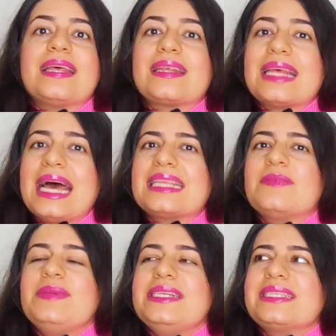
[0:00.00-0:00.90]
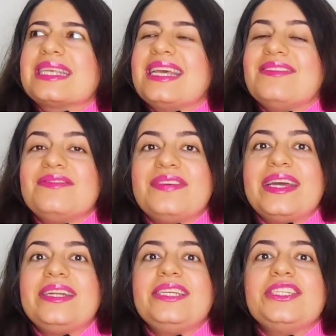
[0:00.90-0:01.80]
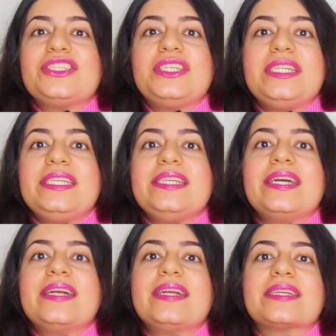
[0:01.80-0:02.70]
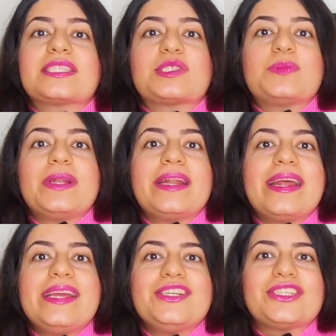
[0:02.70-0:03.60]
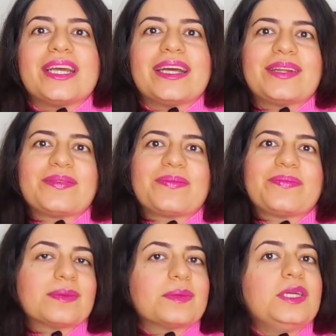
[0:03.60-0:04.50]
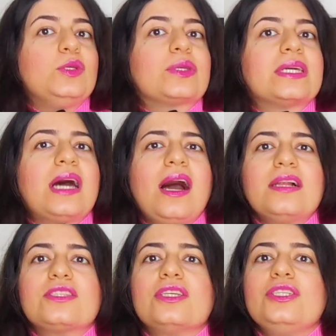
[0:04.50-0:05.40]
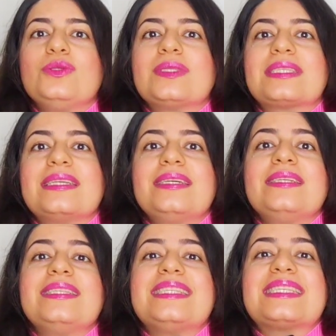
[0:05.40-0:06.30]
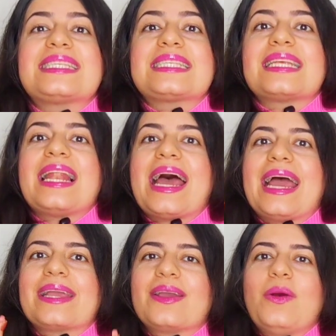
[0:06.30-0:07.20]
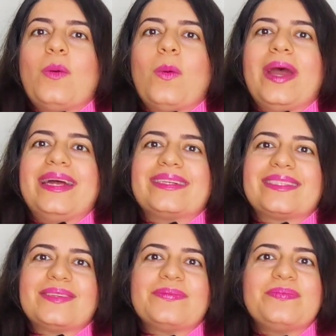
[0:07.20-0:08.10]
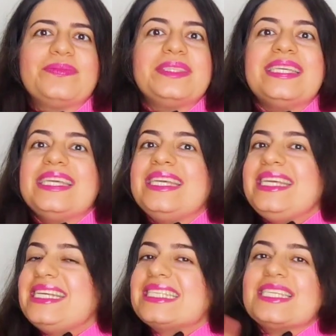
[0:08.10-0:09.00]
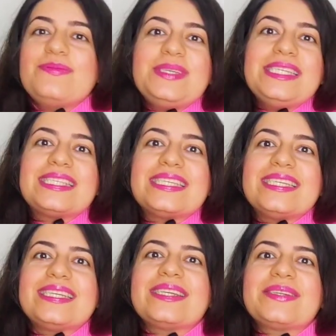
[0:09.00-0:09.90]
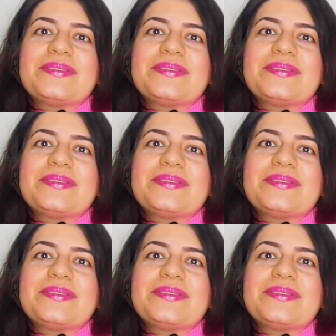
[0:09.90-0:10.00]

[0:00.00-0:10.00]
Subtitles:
That means a very clear explanation. You can also use the slang word. Easy peasy.